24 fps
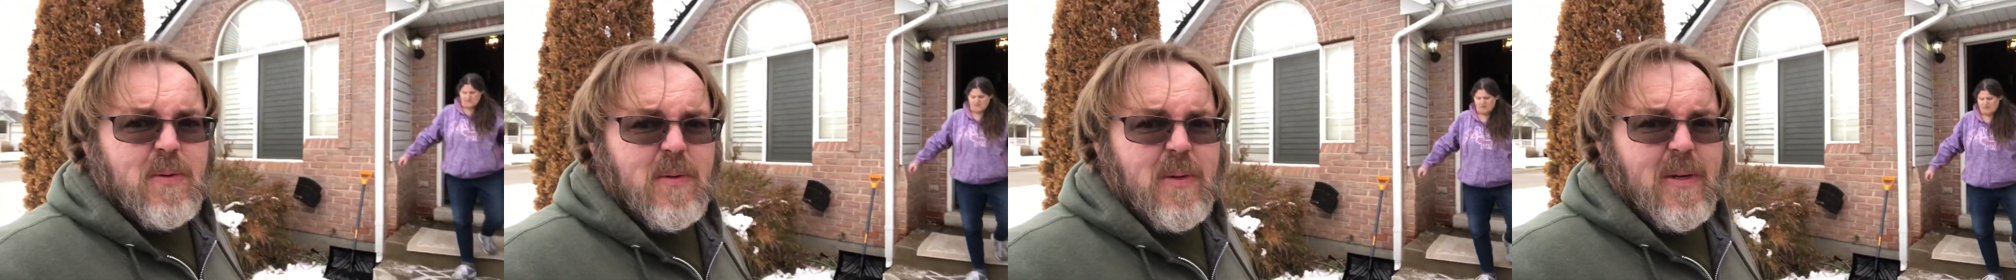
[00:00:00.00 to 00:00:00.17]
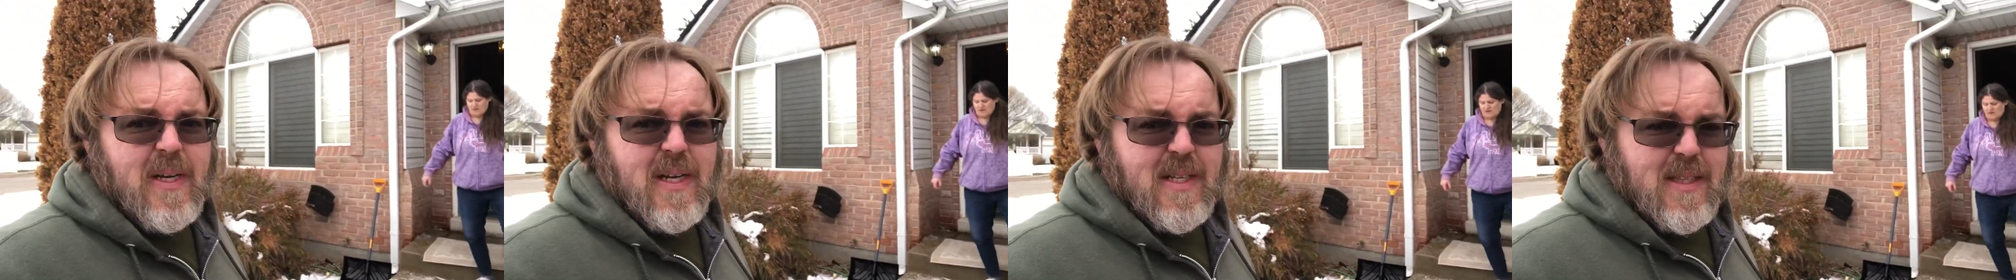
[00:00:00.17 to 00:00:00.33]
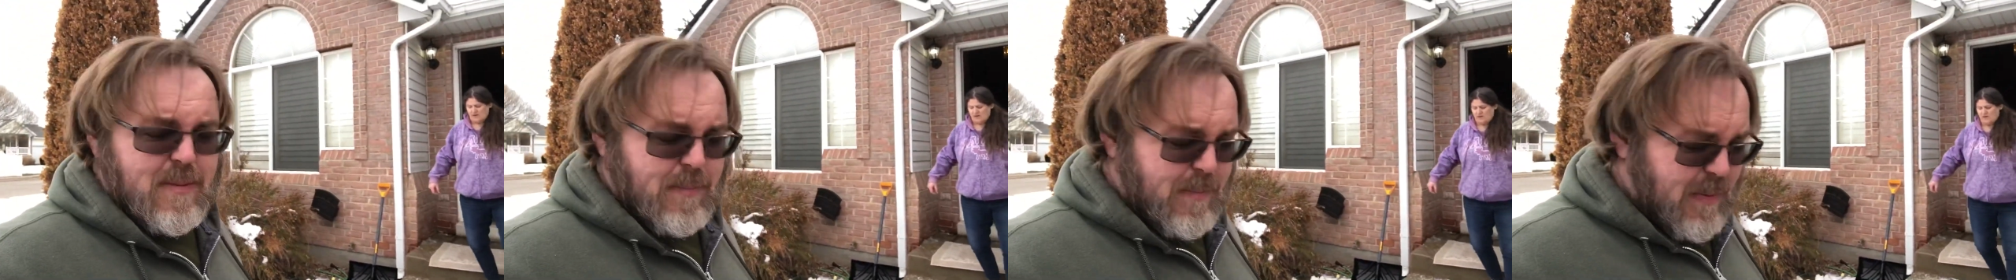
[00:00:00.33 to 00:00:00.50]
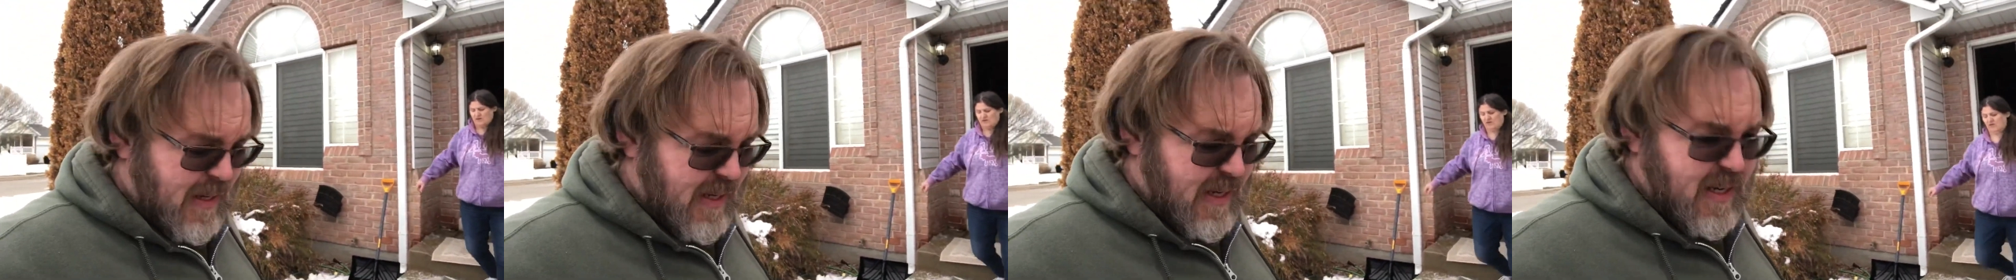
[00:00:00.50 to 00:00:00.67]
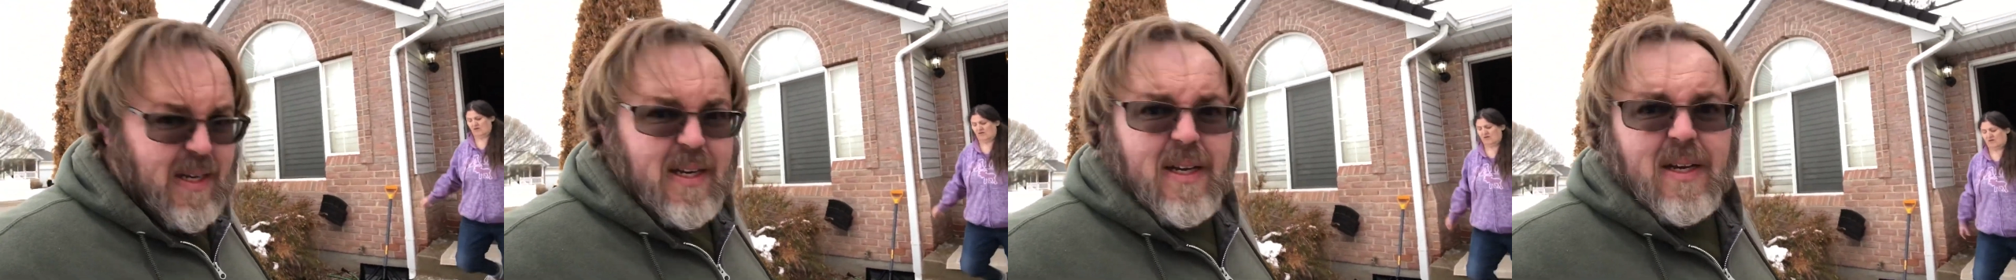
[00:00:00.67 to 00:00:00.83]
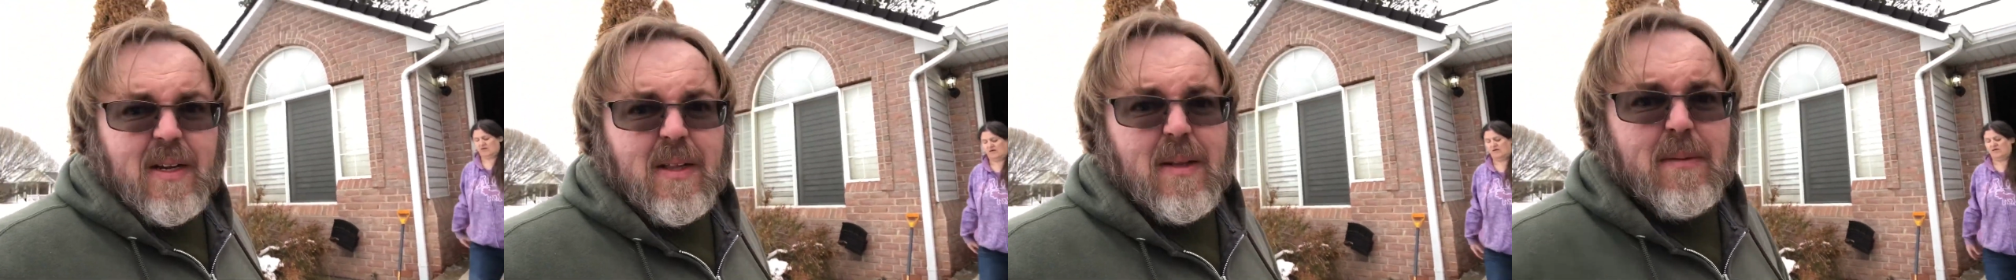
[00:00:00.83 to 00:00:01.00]
we got the bed in
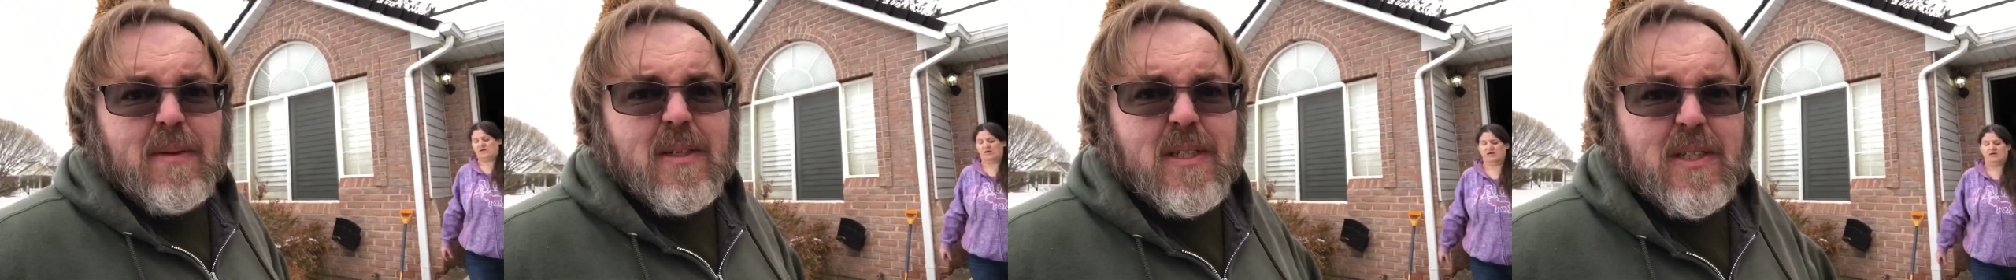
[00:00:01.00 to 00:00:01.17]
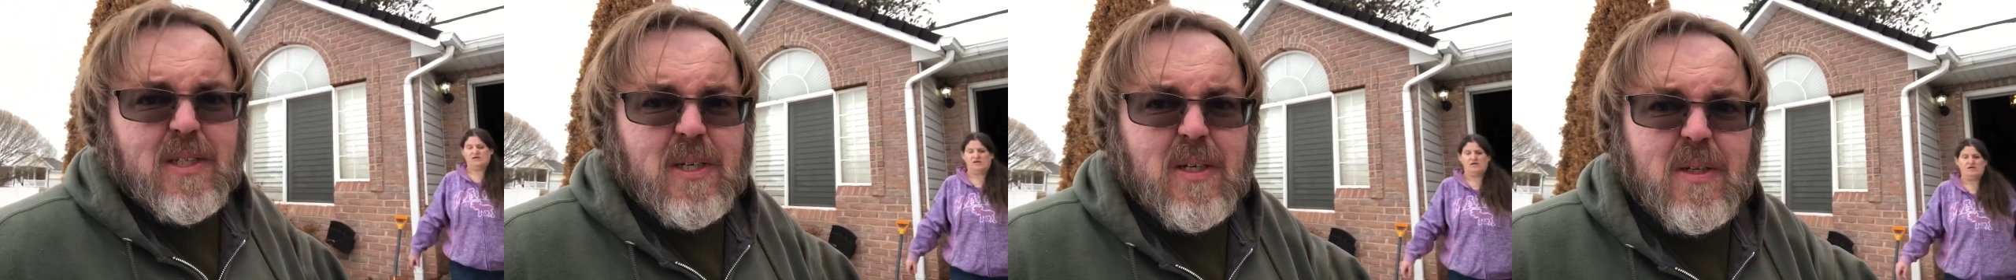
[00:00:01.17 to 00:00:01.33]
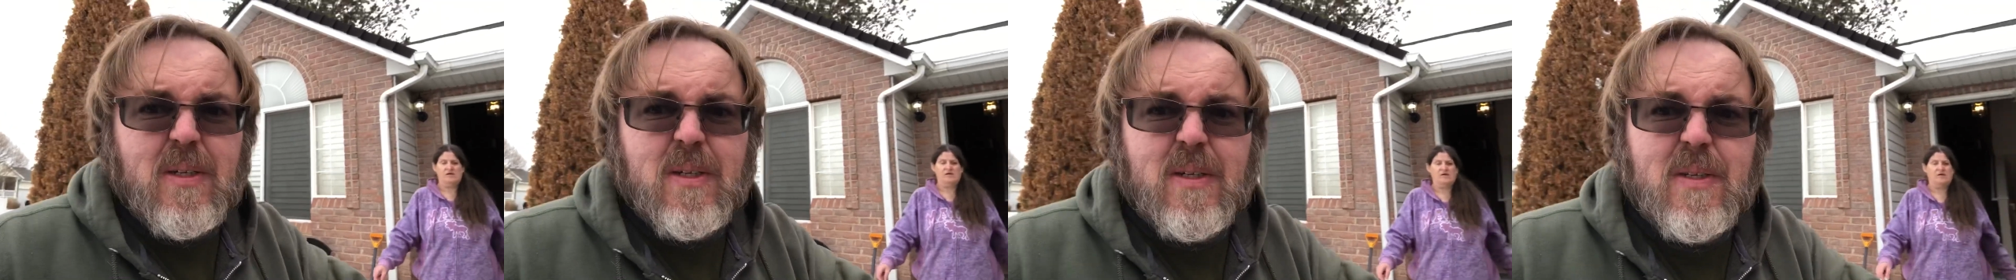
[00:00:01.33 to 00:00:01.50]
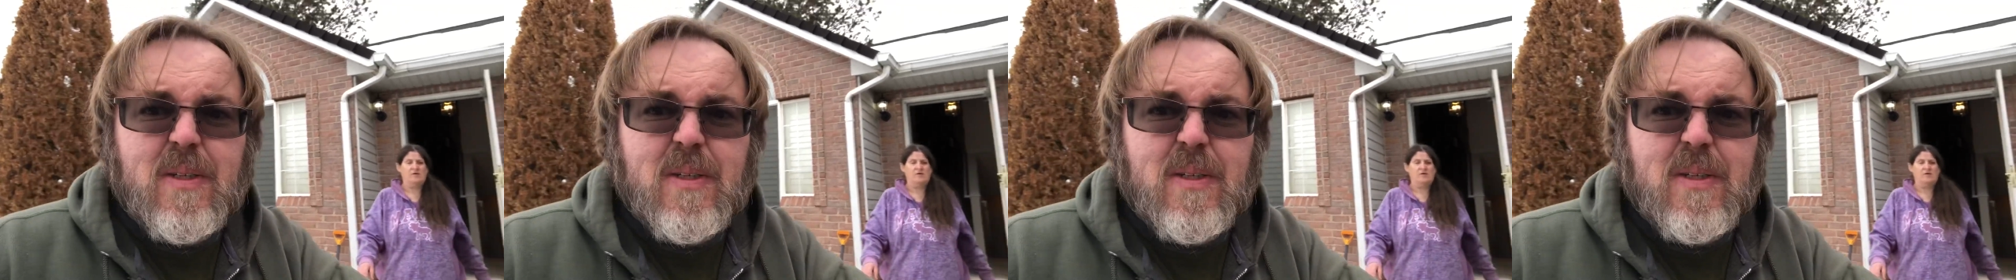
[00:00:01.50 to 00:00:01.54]
here. Let me show you